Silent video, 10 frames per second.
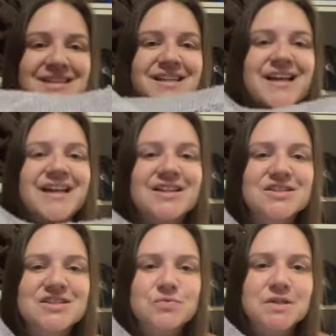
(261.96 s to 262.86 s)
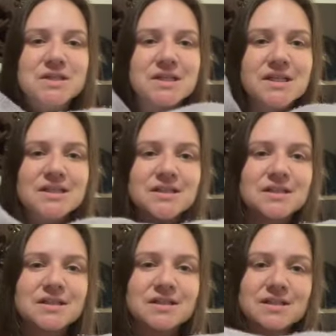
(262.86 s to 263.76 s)
and it looks really,
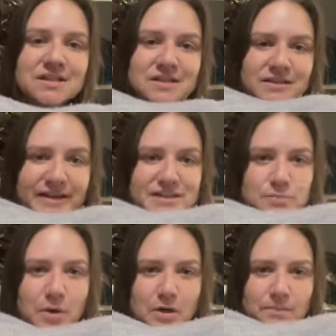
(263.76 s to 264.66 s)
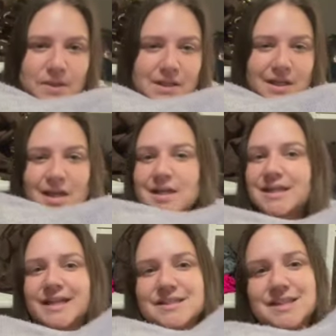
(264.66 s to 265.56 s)
okay, it's purple.
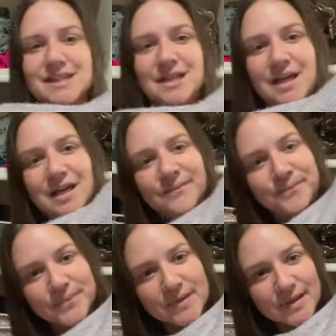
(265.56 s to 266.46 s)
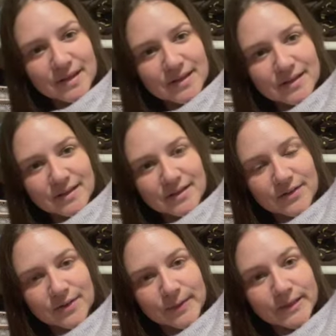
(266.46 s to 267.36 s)
Yeah, see? Oh,
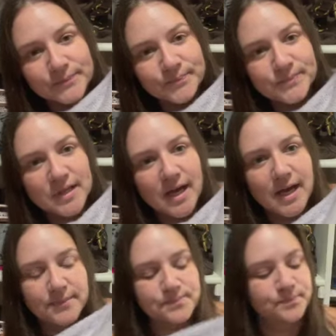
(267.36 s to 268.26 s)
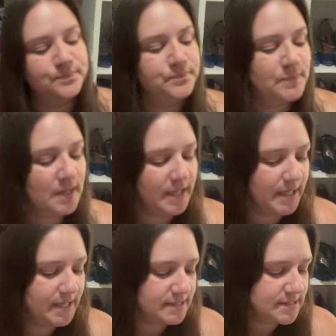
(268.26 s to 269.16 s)
there we go.
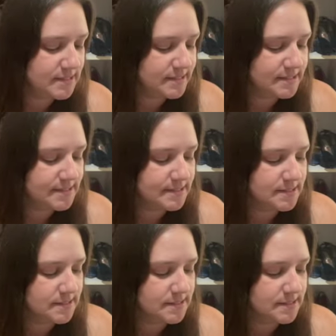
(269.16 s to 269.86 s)
Is